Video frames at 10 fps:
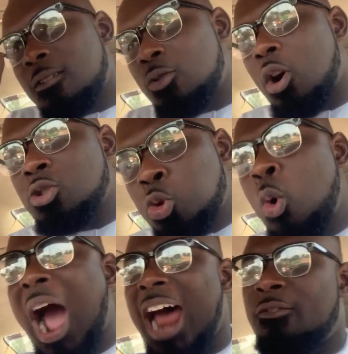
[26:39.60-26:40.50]
those who
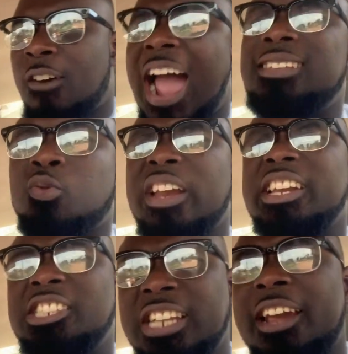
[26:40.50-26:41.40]
advise Wendy
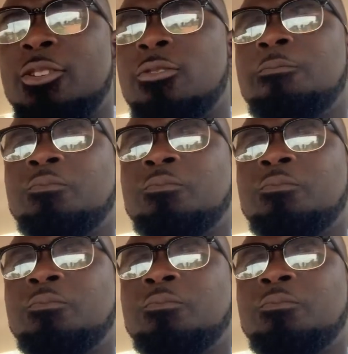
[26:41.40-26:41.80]
Shay, you know,